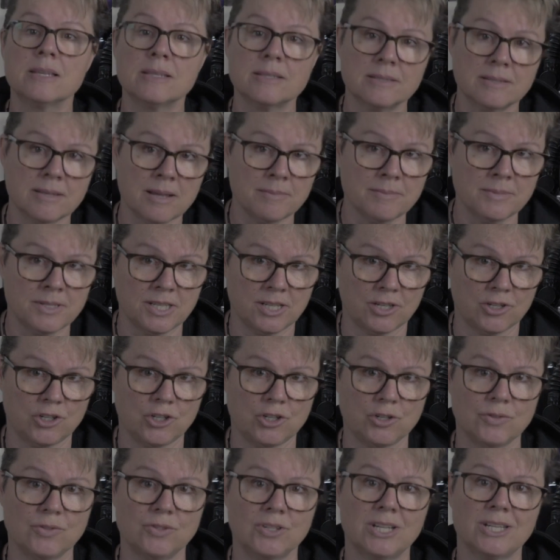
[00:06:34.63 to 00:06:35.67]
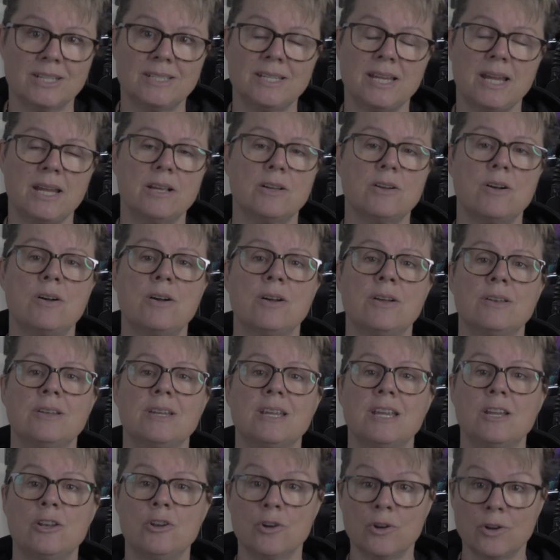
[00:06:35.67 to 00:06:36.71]
Some tissues can take on
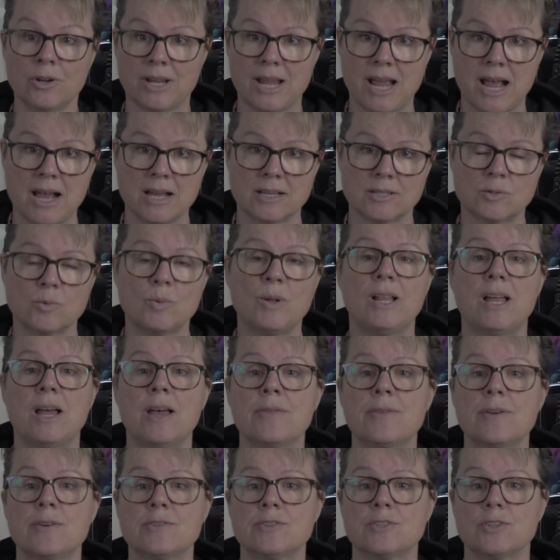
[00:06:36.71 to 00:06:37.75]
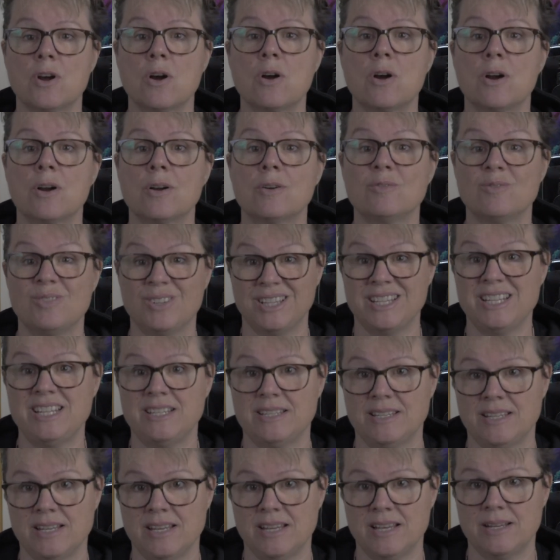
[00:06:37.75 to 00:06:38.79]
inert gas while others are
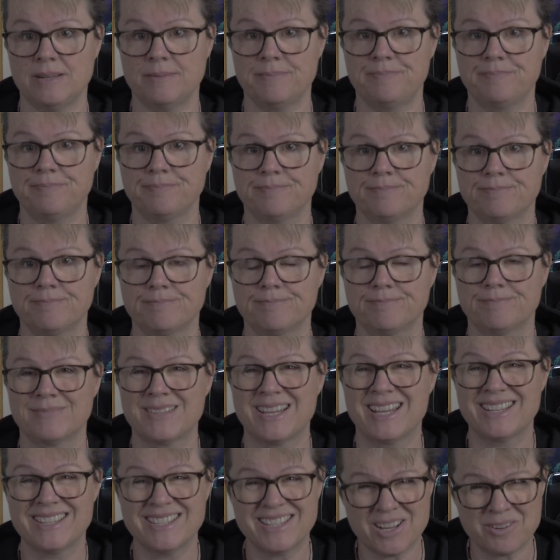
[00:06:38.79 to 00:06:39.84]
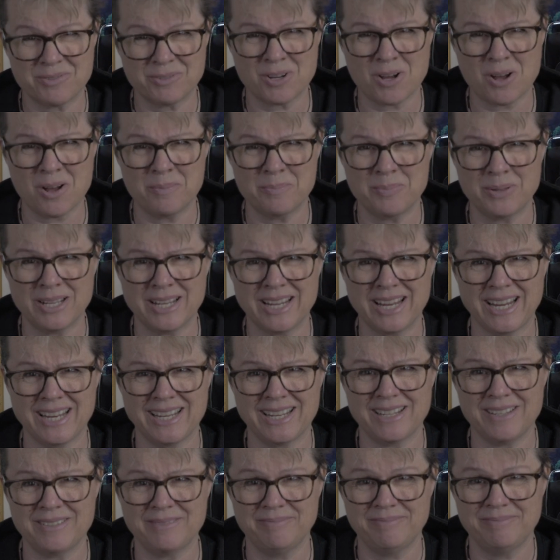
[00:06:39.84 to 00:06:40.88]
releasing it. Sound
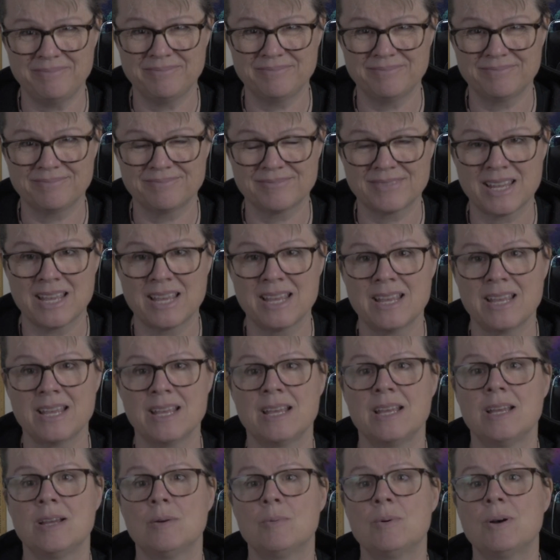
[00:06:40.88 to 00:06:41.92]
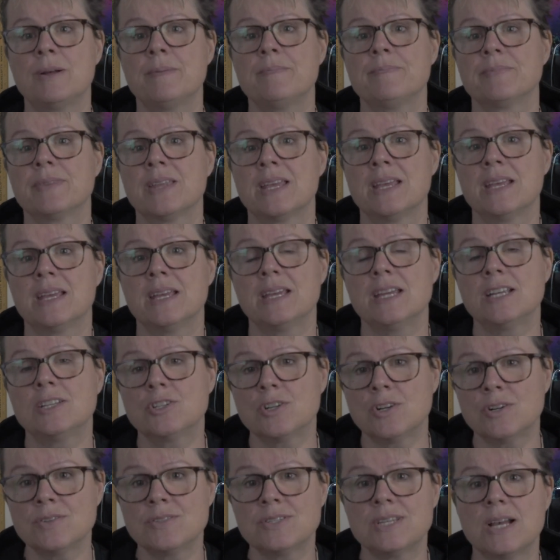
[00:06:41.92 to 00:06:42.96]
complicated? Well, it
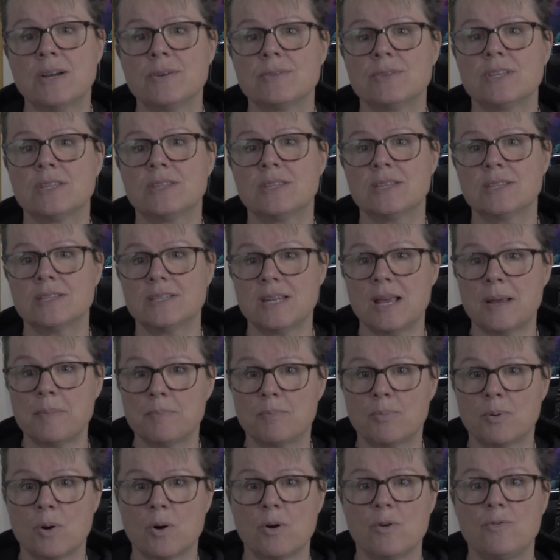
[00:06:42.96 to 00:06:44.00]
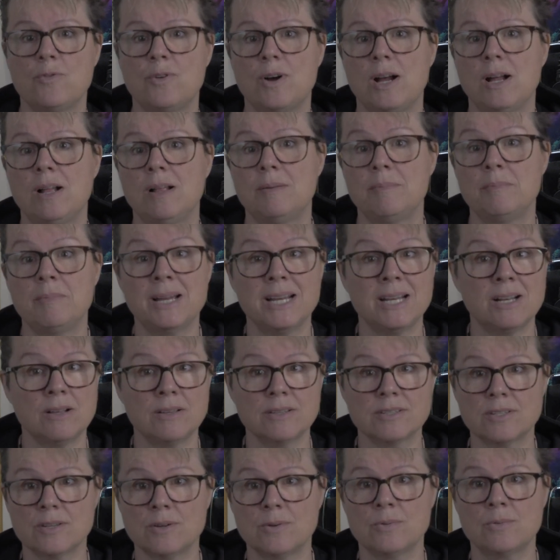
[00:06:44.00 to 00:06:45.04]
turns out that the step profile might
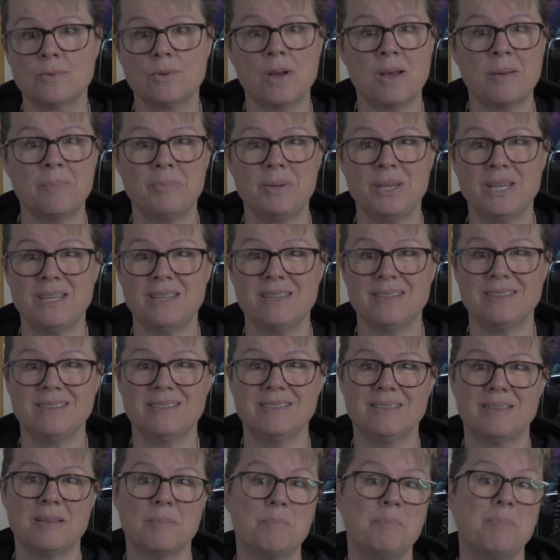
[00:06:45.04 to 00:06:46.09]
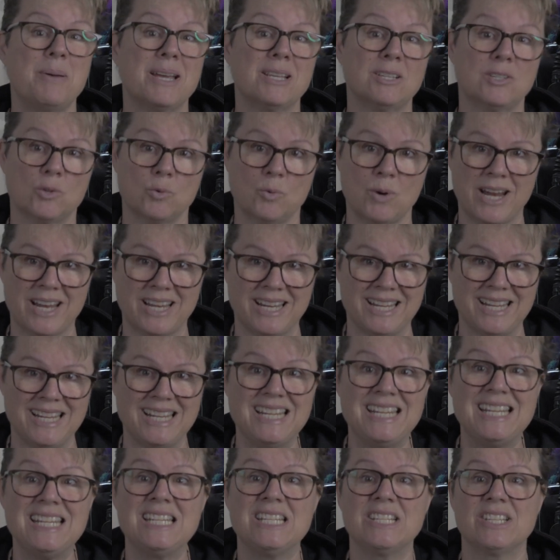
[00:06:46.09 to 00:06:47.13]
also not be the best way to
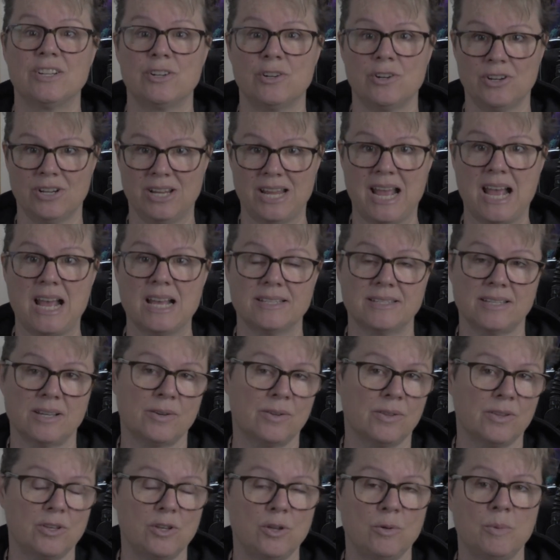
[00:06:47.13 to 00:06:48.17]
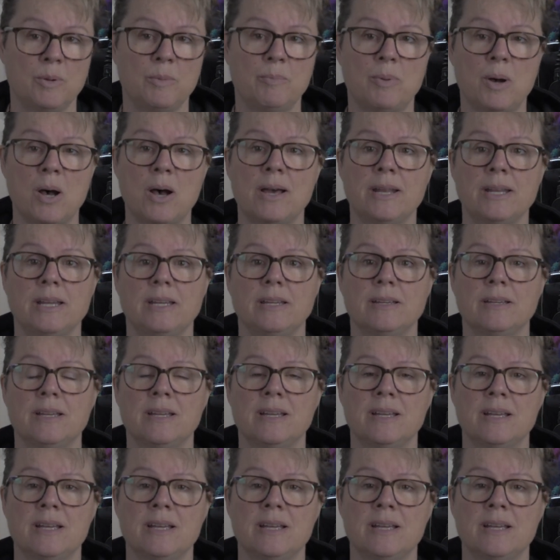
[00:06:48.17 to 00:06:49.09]
ease inert gas out of the human body.